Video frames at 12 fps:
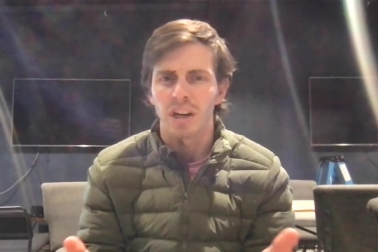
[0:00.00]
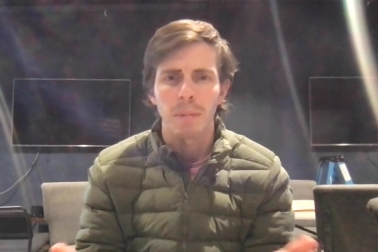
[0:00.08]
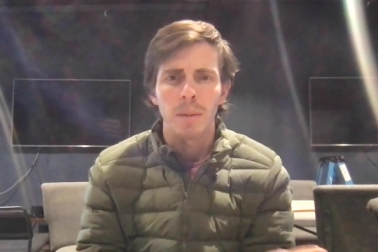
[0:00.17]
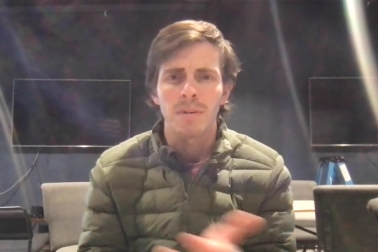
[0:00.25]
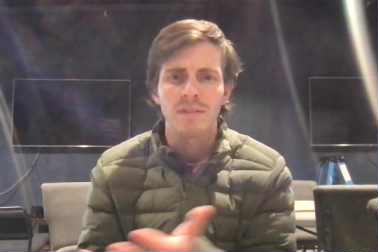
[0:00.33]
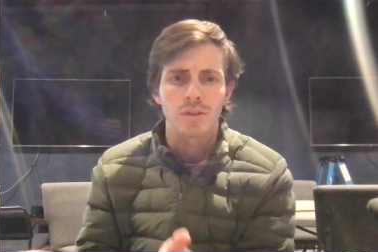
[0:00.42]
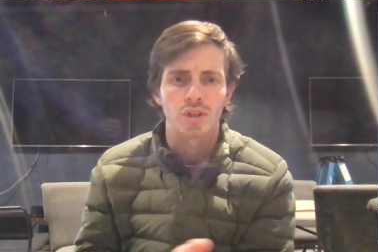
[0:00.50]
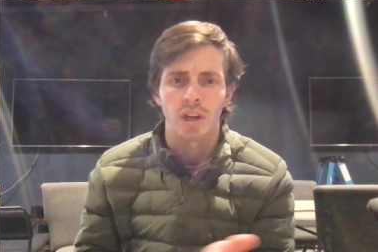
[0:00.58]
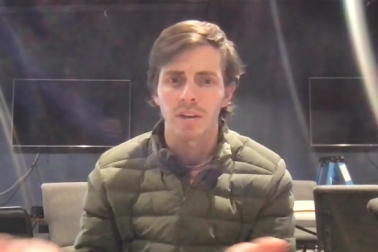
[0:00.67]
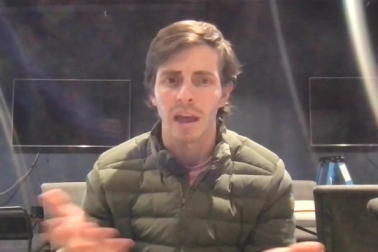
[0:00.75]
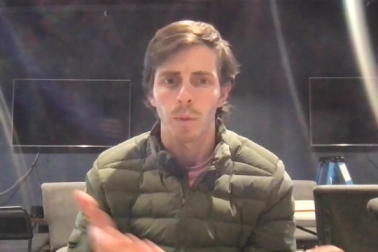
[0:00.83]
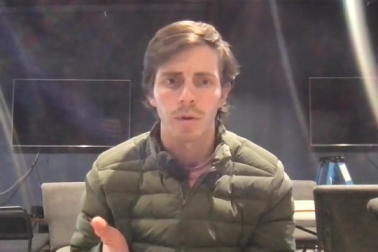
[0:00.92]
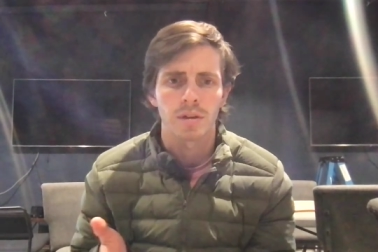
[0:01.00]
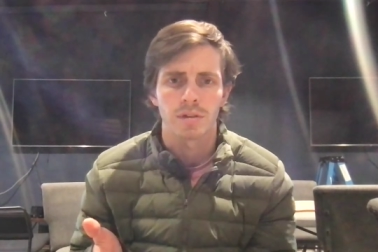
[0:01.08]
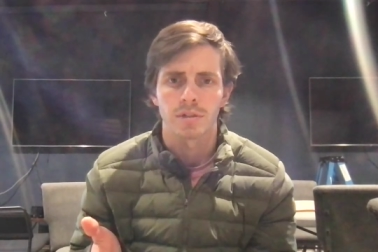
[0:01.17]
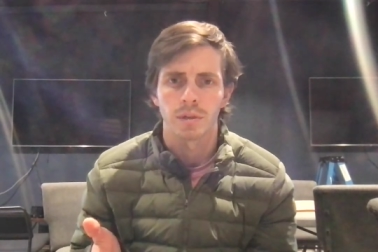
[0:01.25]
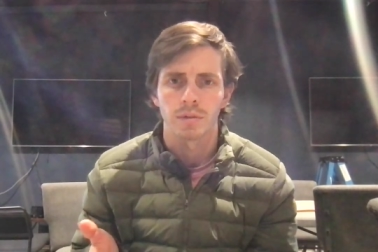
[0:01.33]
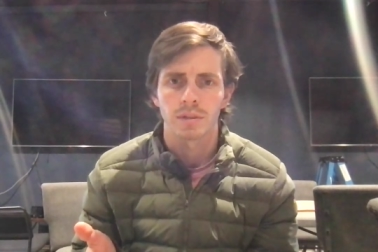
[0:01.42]
and maybe even share that with your
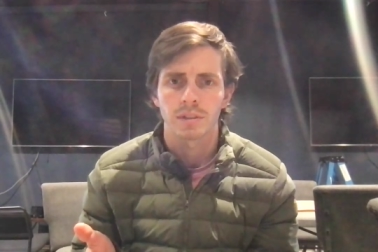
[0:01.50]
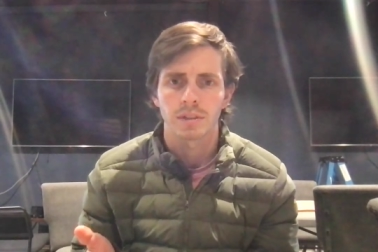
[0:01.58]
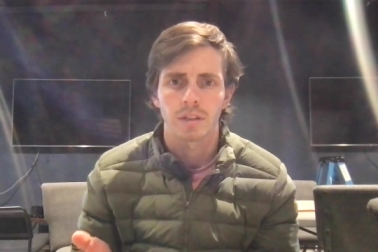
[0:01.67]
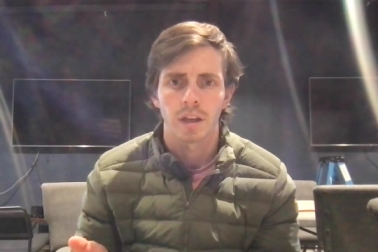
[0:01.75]
students.